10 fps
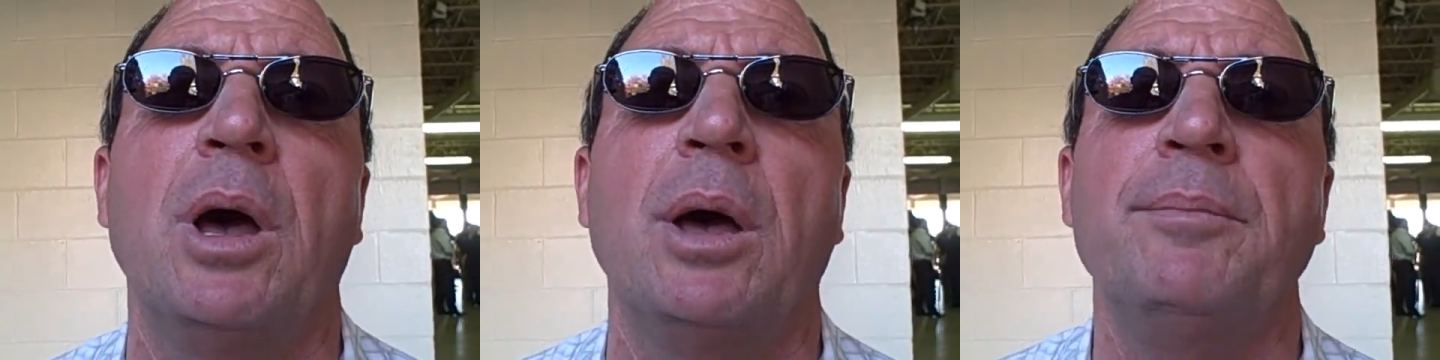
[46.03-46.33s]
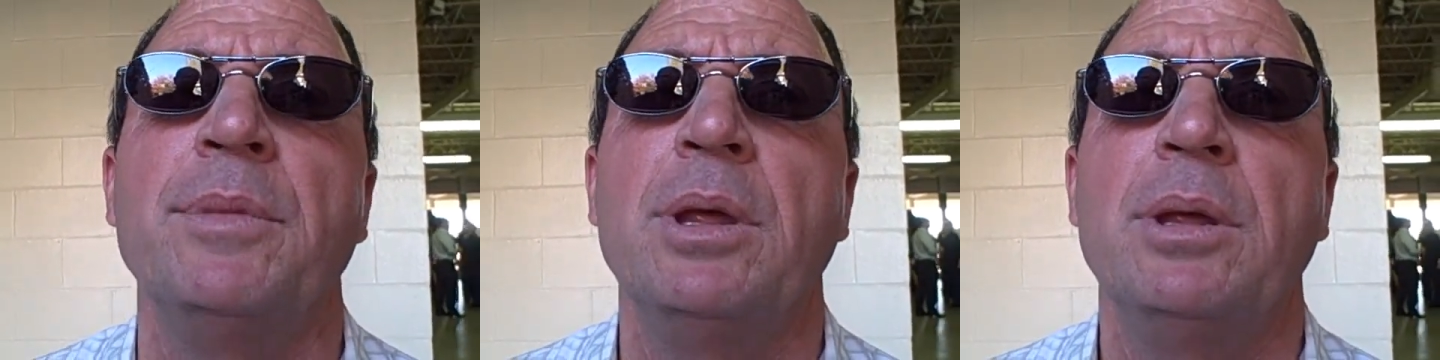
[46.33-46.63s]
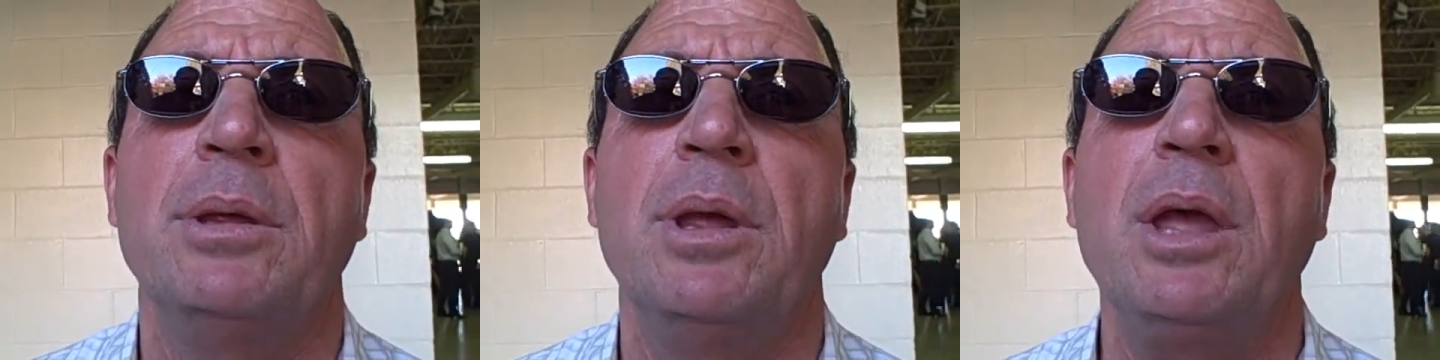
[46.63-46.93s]
Um,
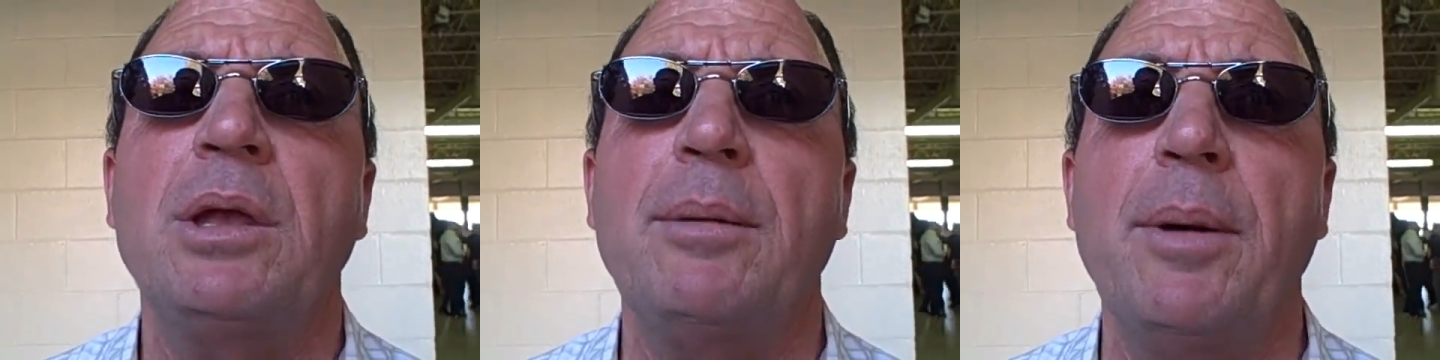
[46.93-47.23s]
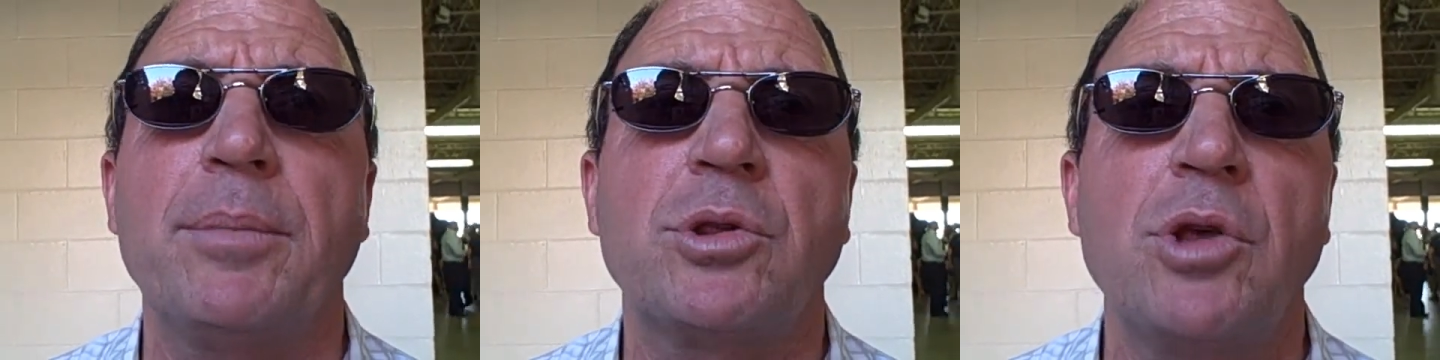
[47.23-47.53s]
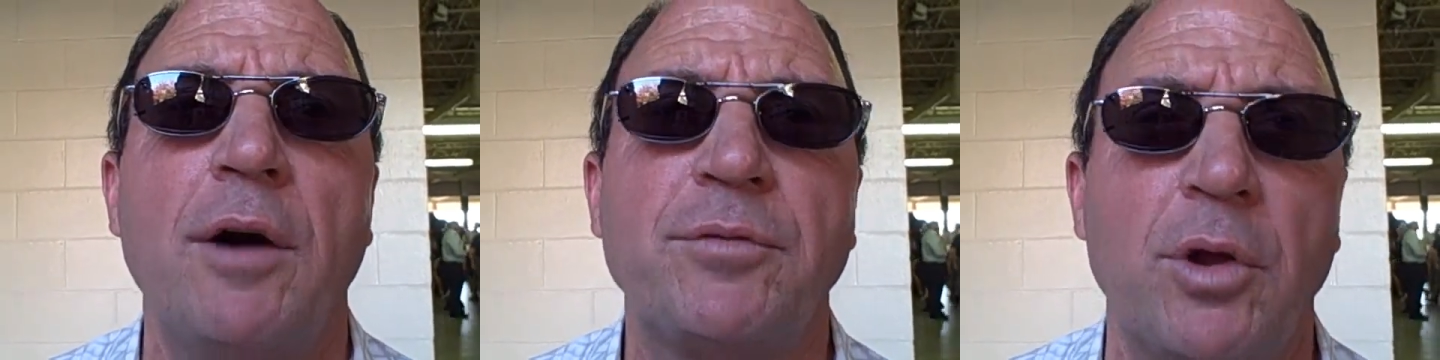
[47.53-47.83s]
it come up a
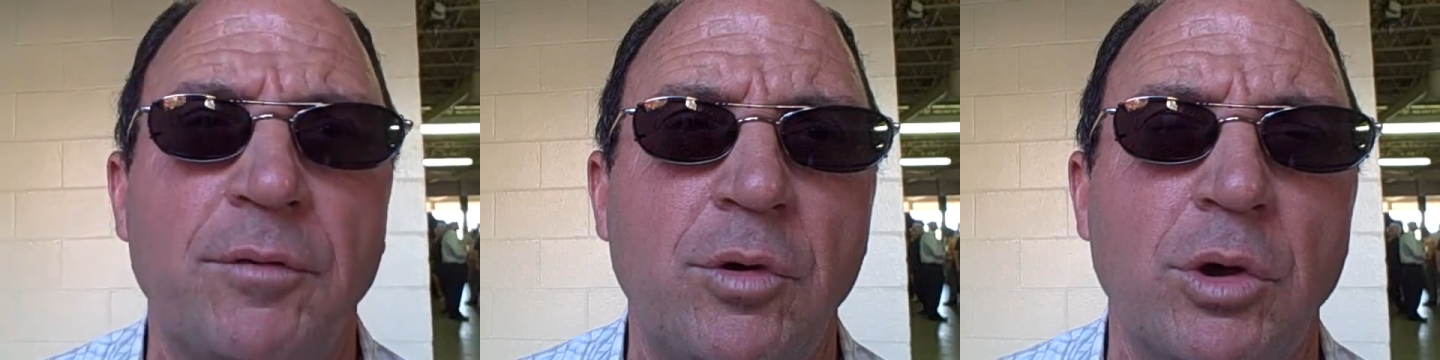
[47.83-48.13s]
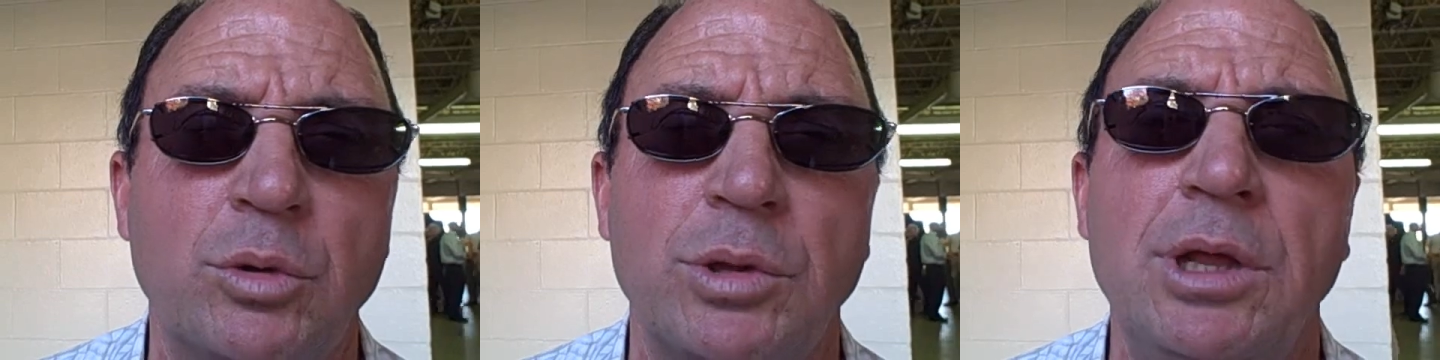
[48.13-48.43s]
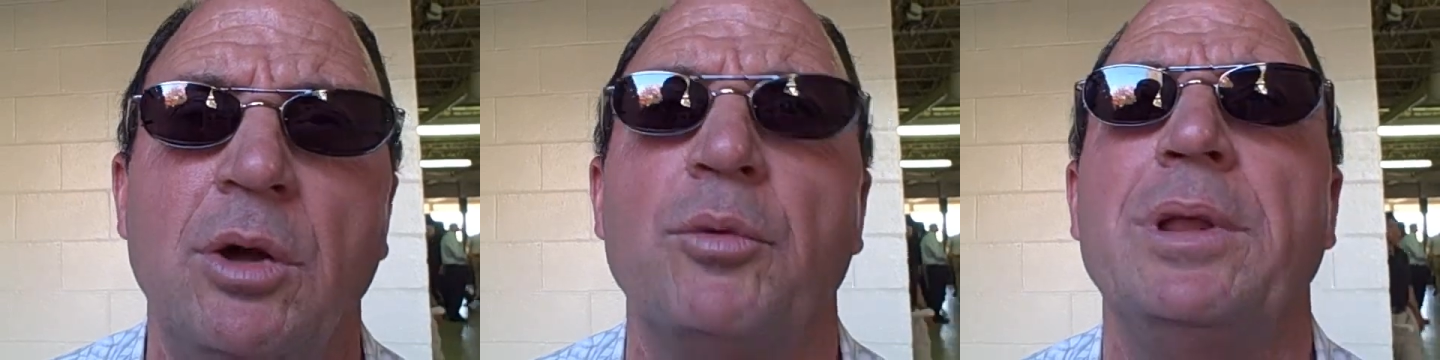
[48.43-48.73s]
soft turf course, which
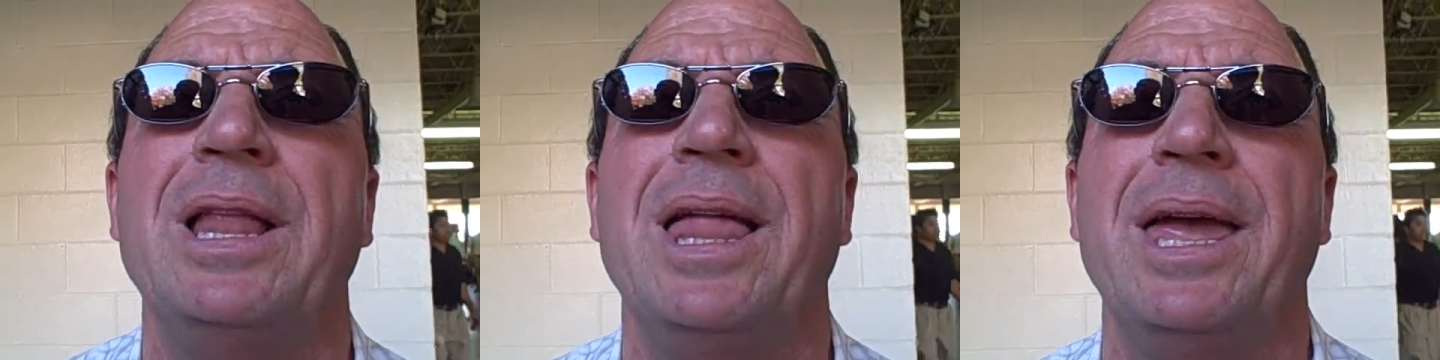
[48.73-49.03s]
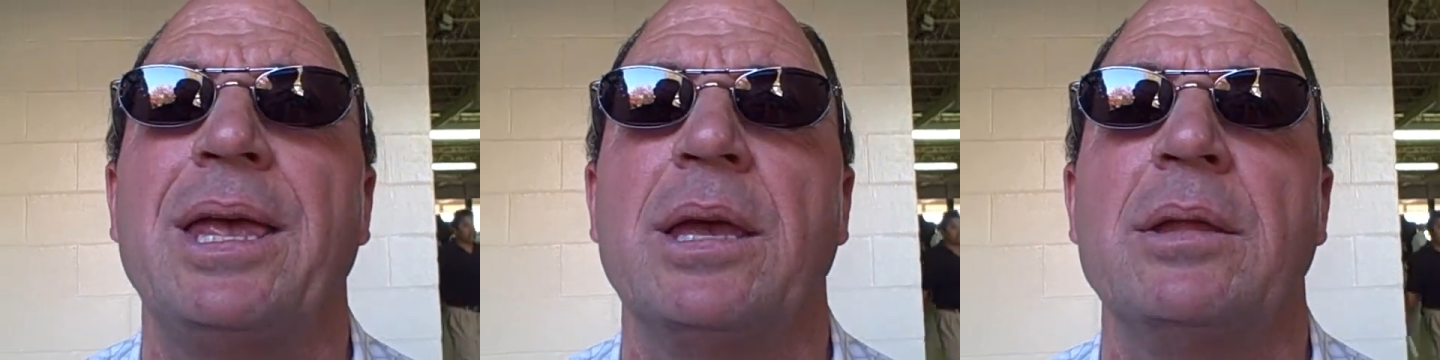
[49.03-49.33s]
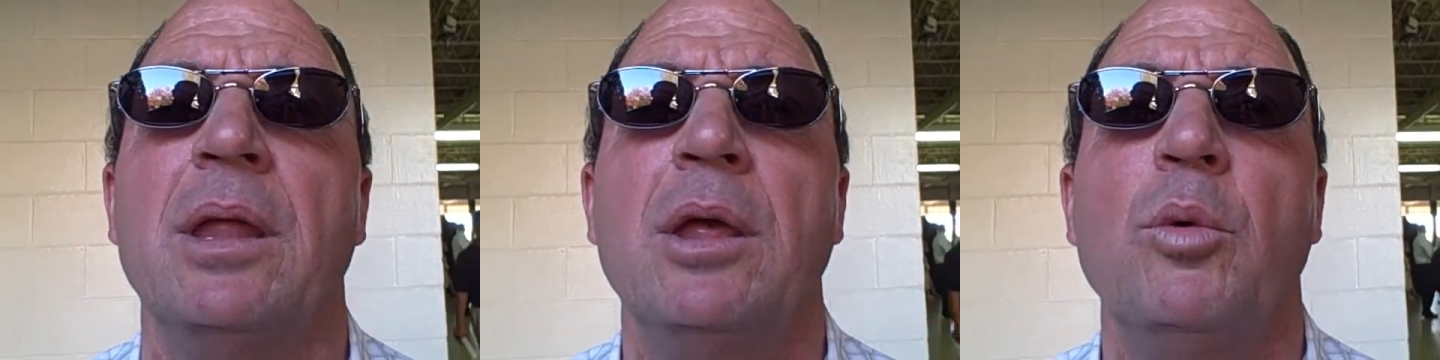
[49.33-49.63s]
he don't really like,
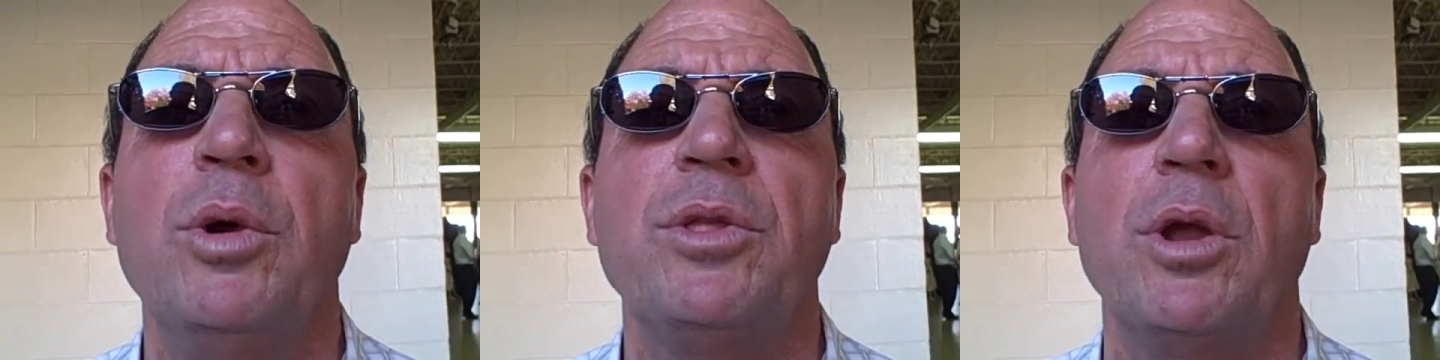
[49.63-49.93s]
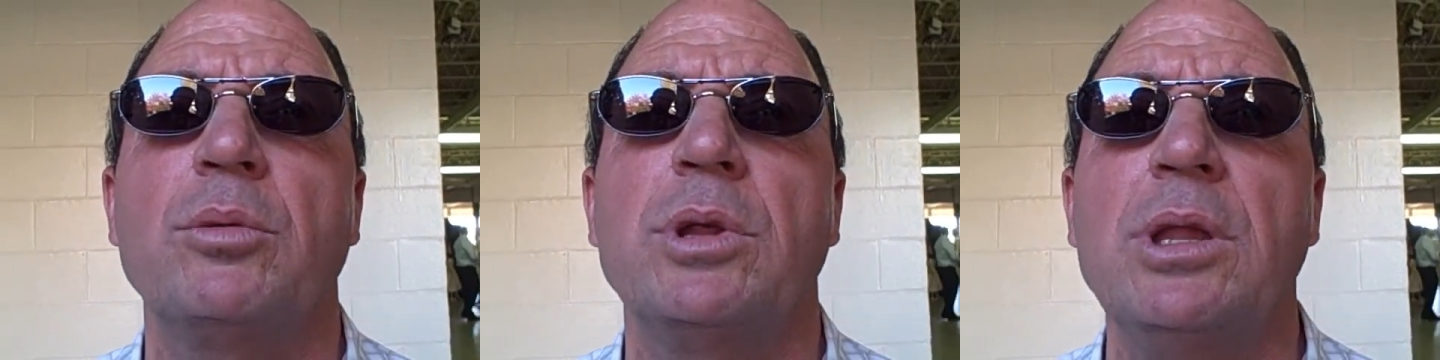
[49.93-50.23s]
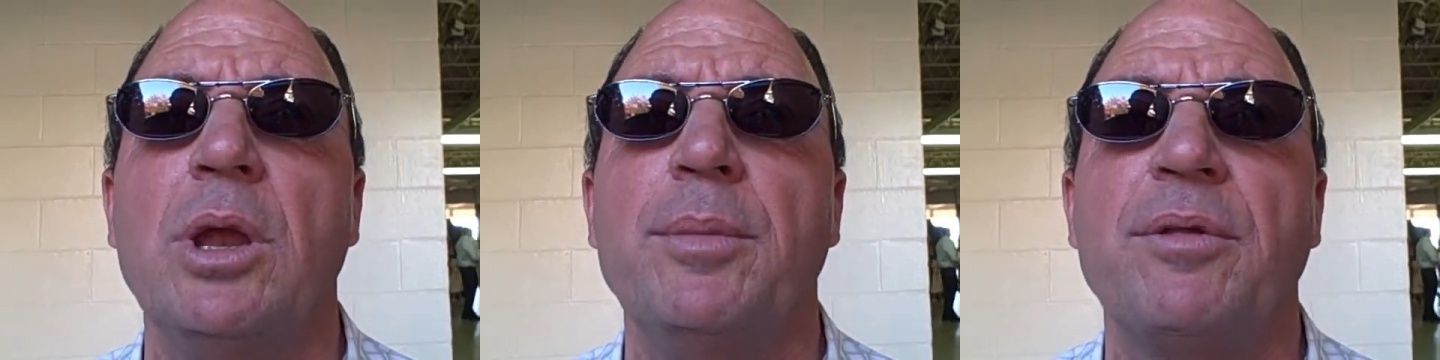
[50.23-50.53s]
and we thought it was a
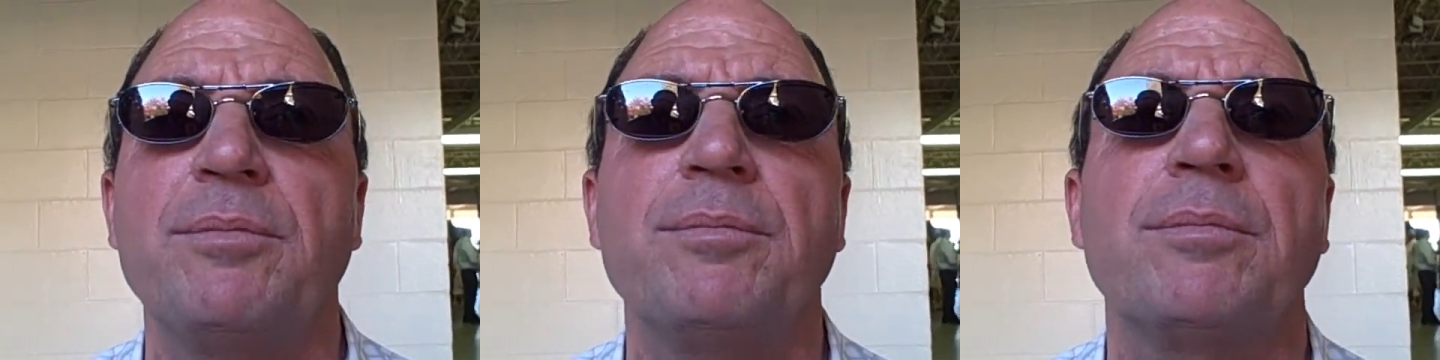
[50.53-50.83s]
little bit